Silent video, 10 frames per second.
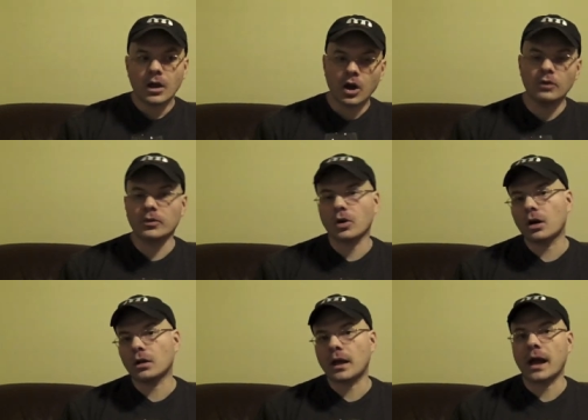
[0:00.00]

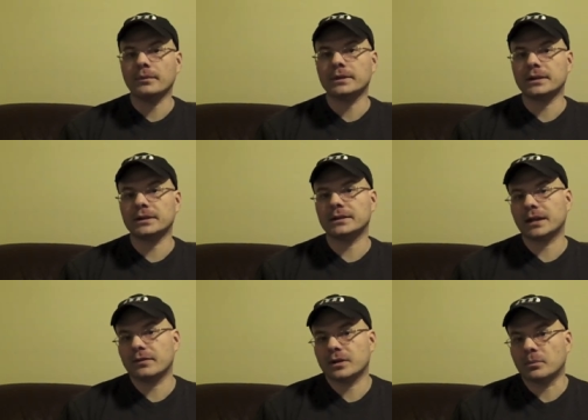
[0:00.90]
overall, I'm going to
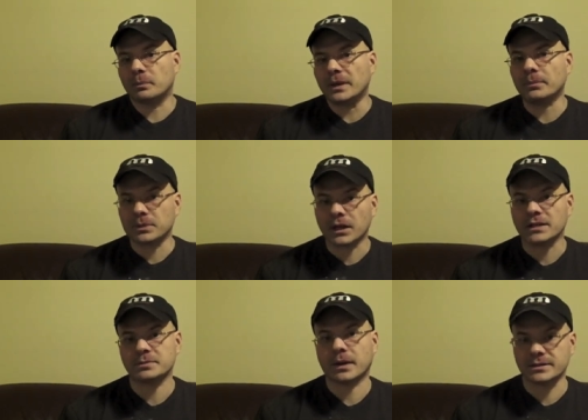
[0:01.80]
give it a B+
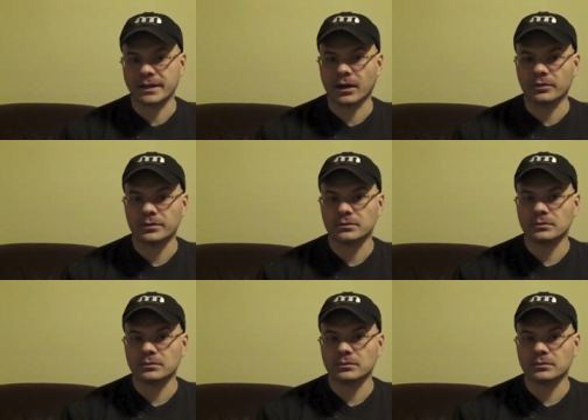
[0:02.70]
myself.